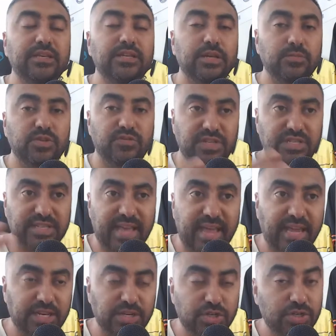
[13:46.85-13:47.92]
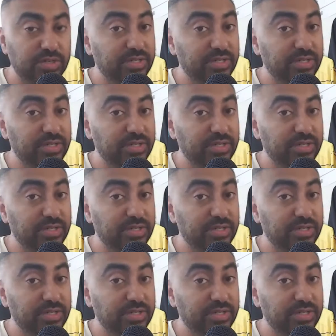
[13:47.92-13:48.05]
terms of his age,